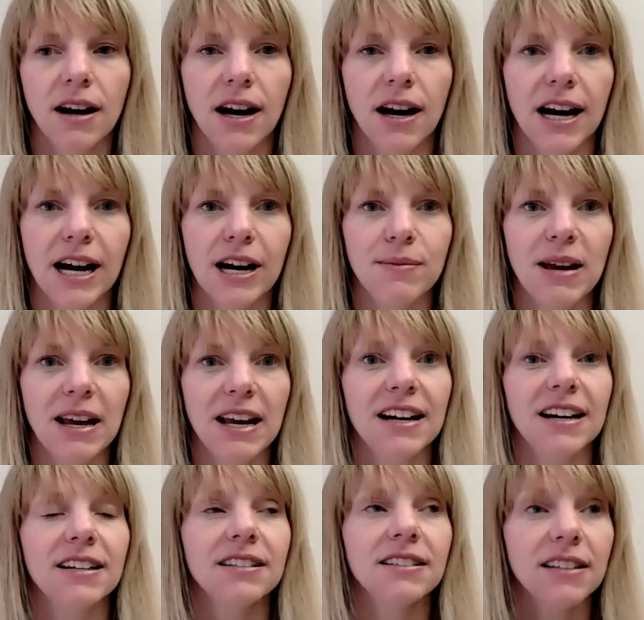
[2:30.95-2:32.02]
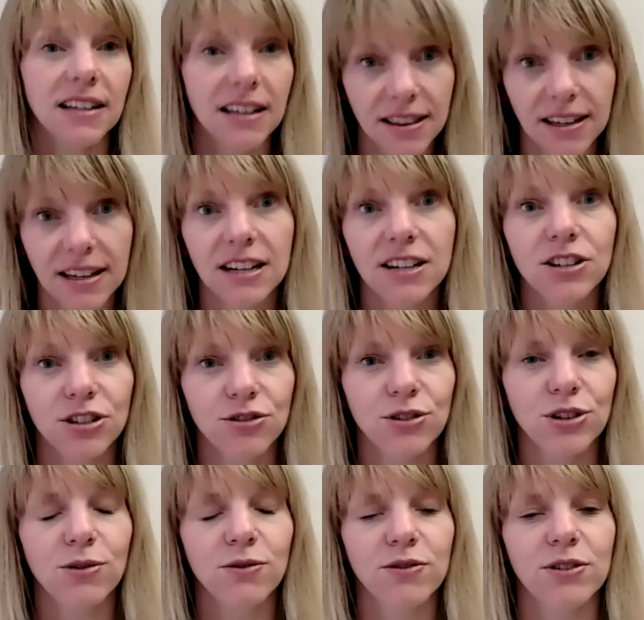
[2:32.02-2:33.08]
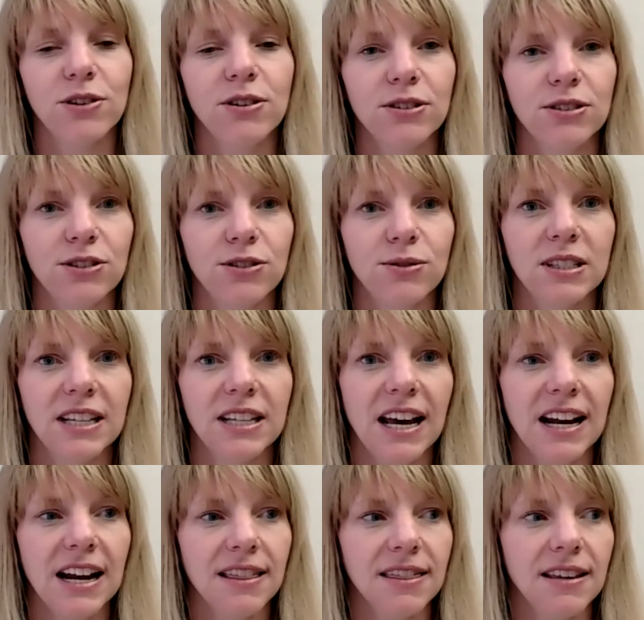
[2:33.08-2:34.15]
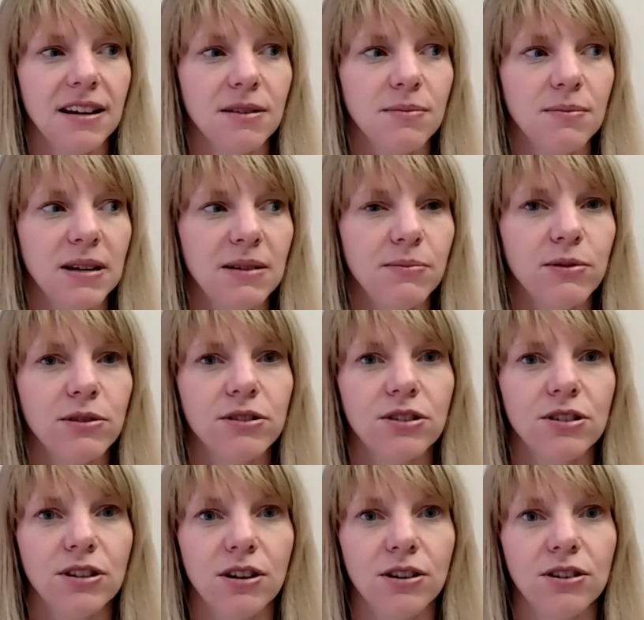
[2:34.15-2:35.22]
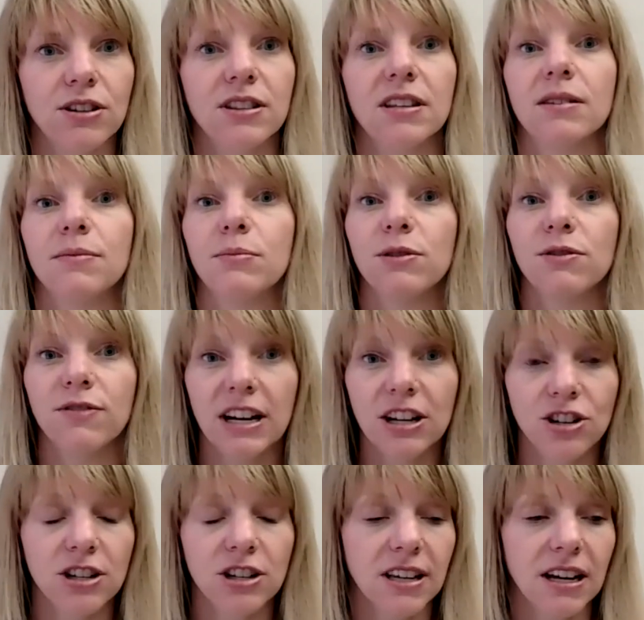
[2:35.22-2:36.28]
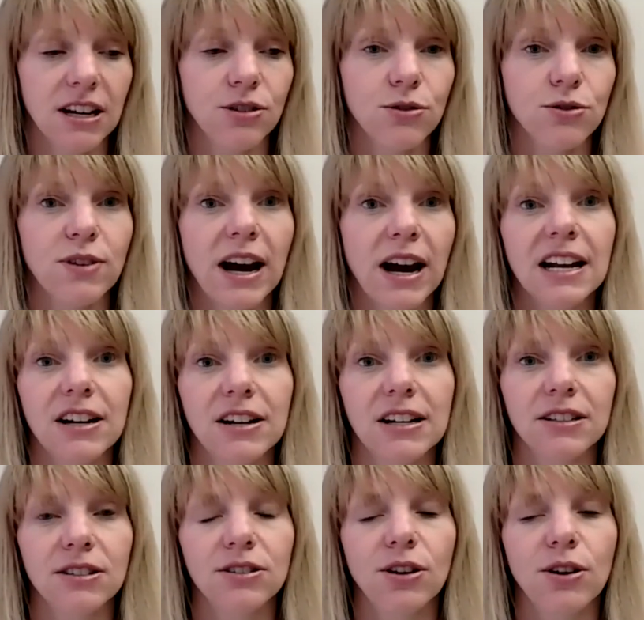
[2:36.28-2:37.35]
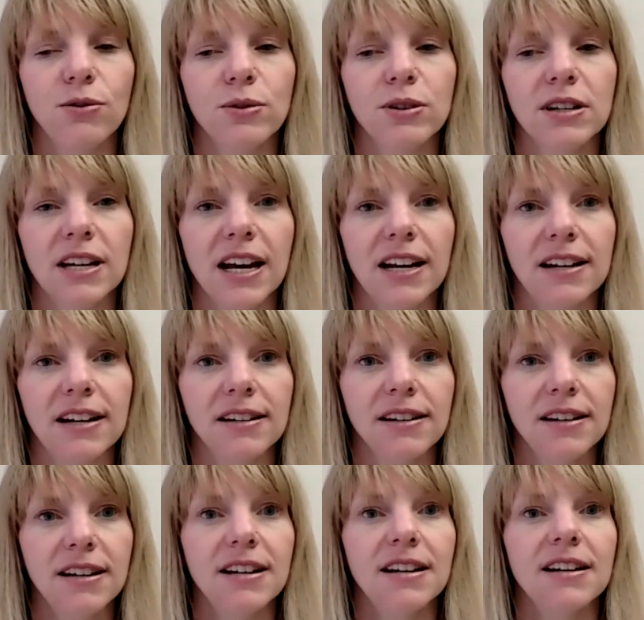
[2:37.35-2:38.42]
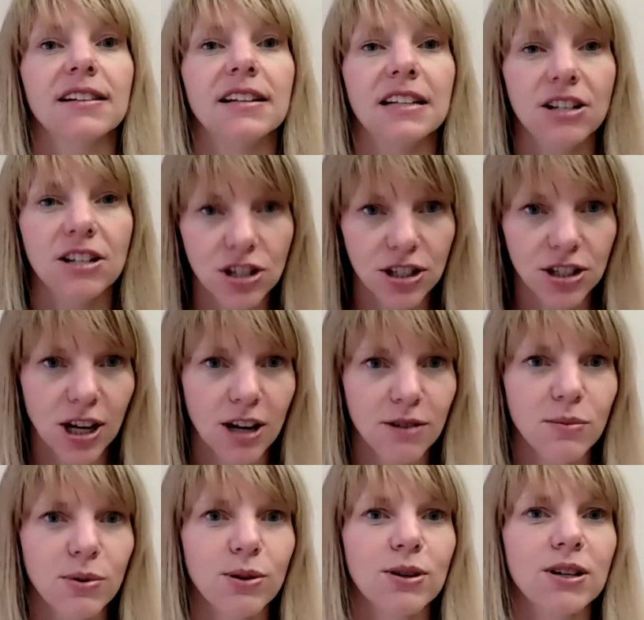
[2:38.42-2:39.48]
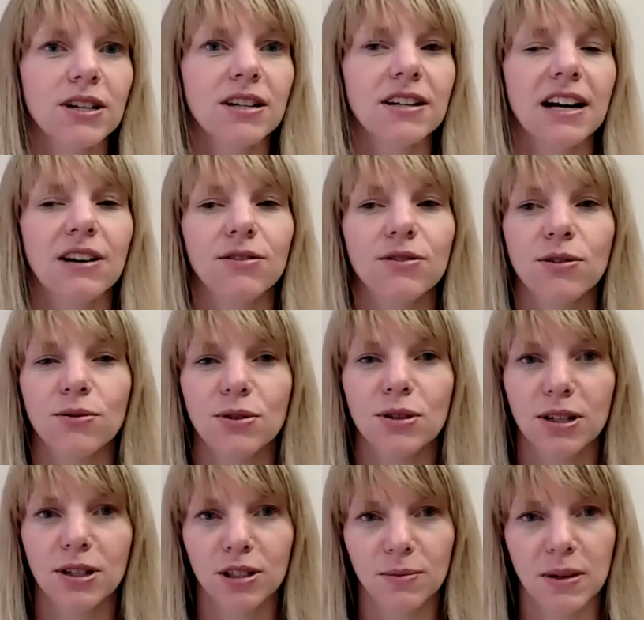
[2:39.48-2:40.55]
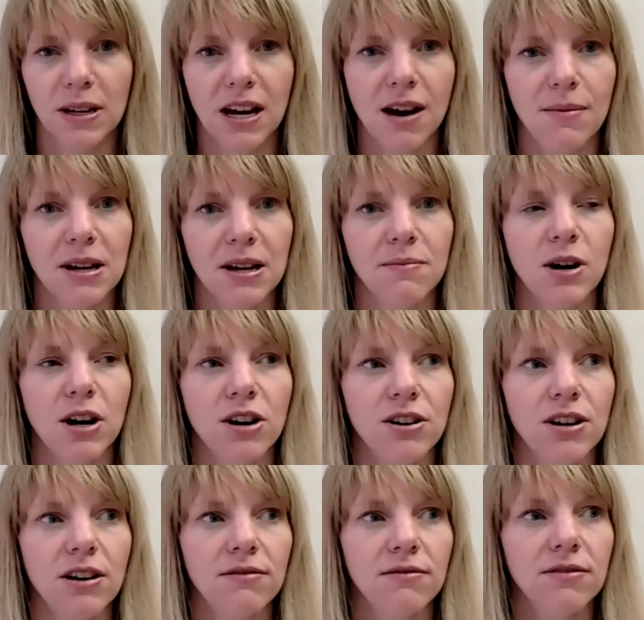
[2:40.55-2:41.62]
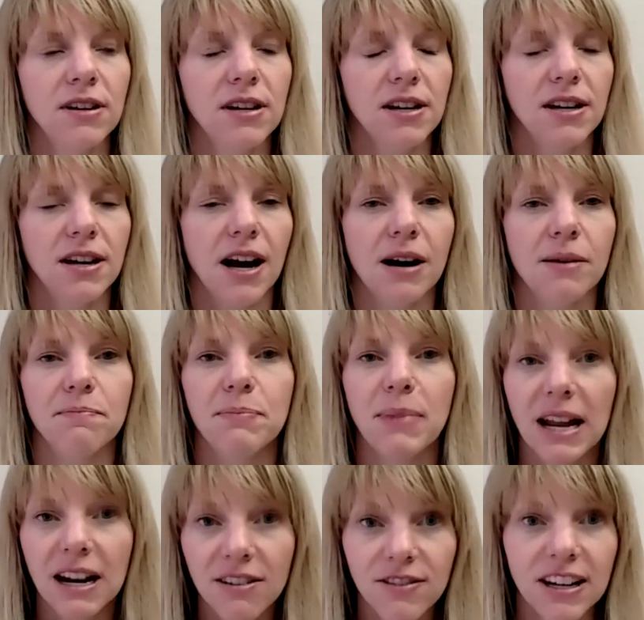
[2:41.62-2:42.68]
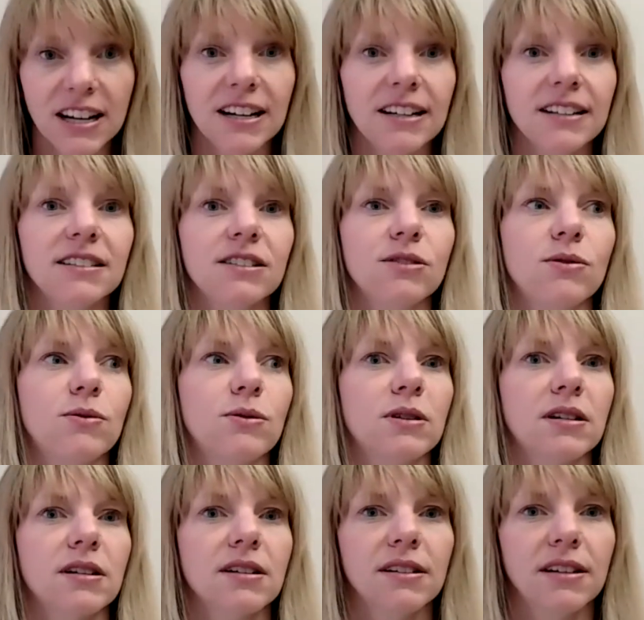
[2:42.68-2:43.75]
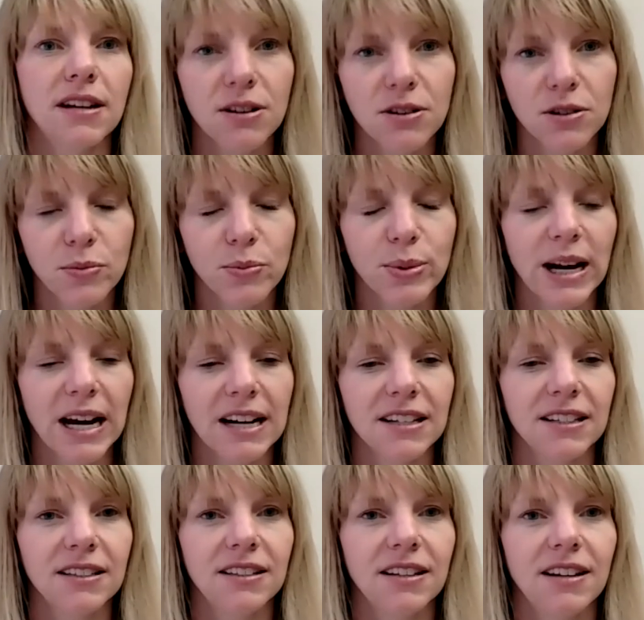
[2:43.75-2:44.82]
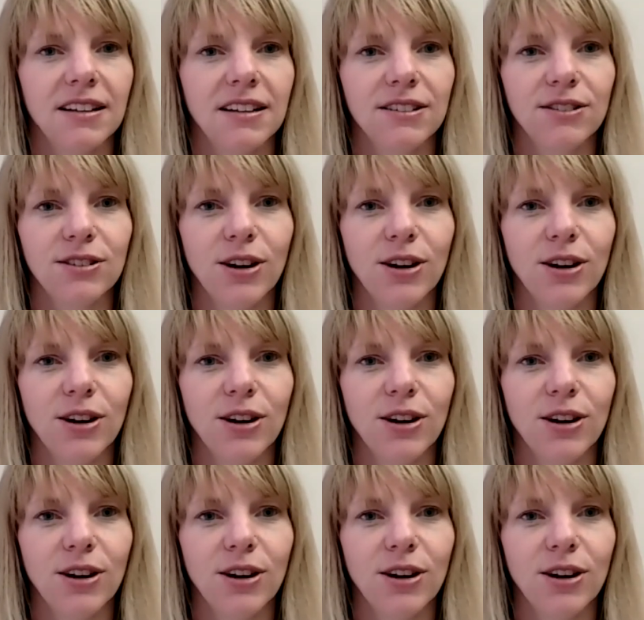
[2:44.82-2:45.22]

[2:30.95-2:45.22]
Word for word: Um, and in the industry overall, as you said, I think people are, are the profession is gaining notoriety. So we're getting clinicians on board. Health coaching is becoming a part of um, benefits or clinical practices.